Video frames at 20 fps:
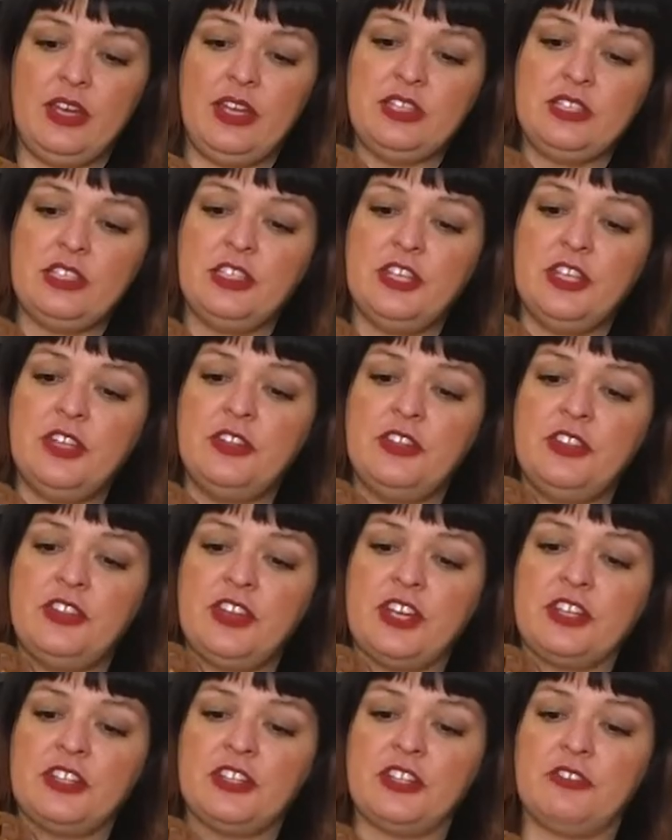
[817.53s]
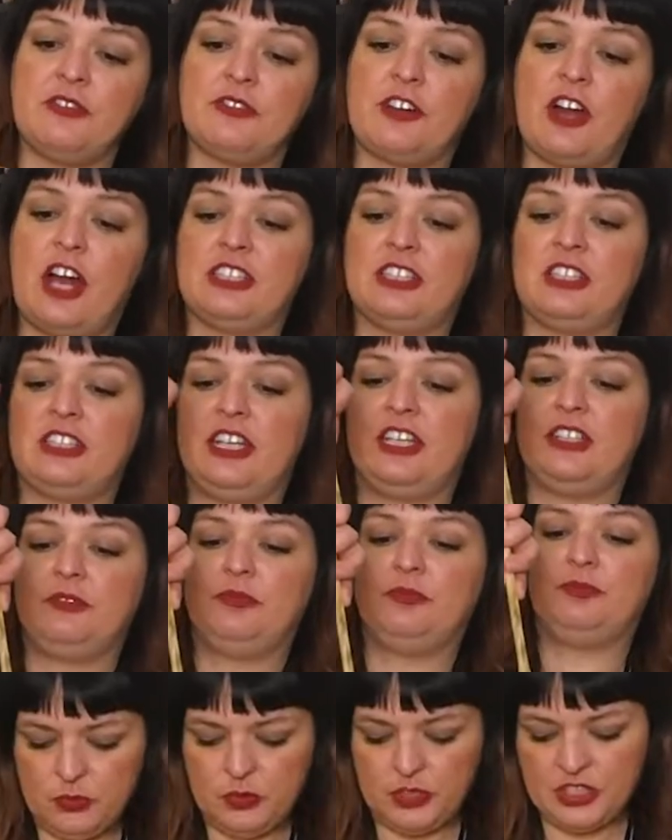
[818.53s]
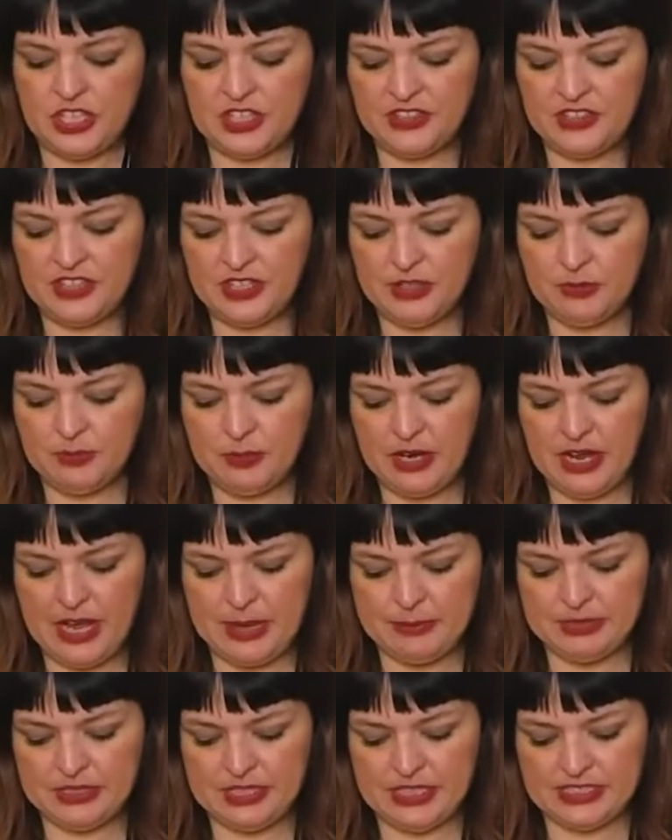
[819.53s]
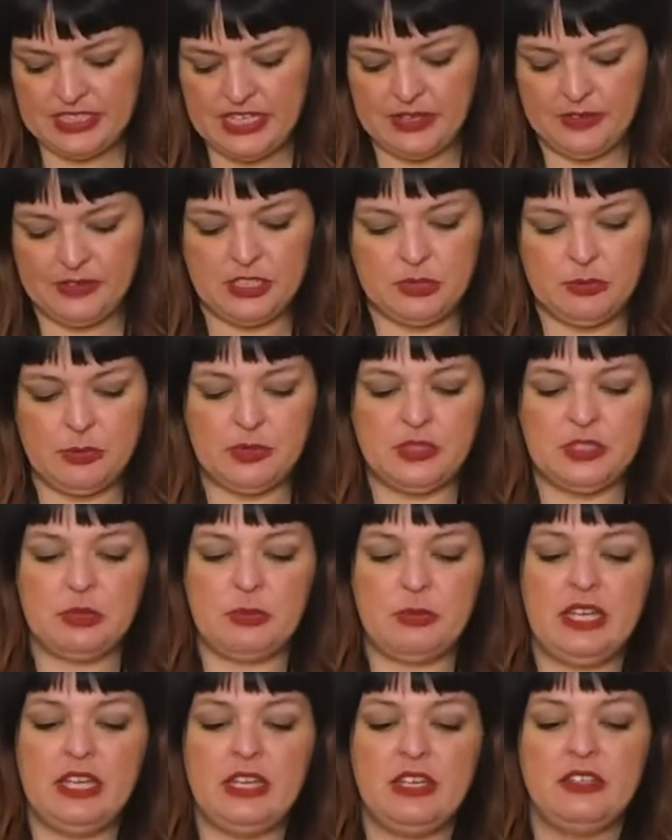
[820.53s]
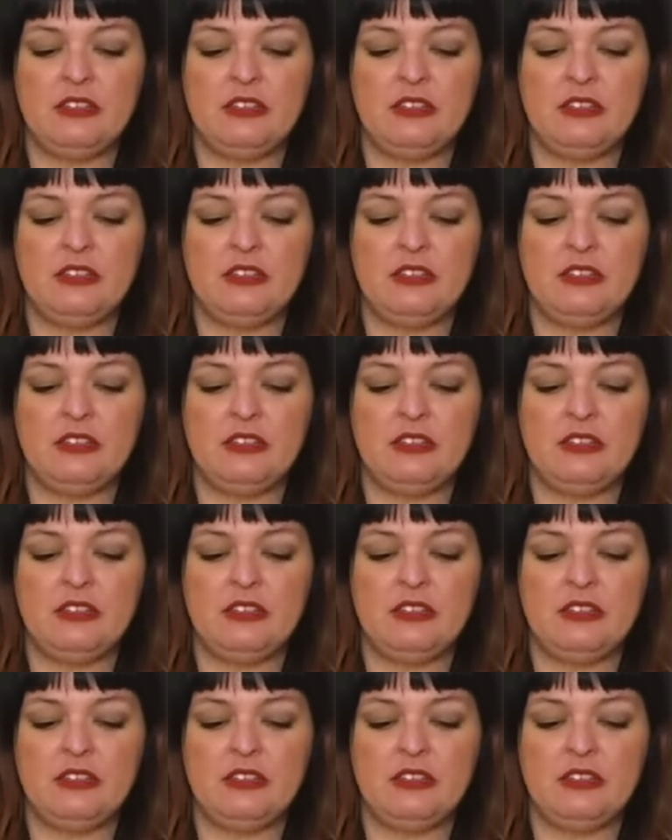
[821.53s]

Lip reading: It's a little thicker than frosting, which I think perhaps that's how it's supposed to be.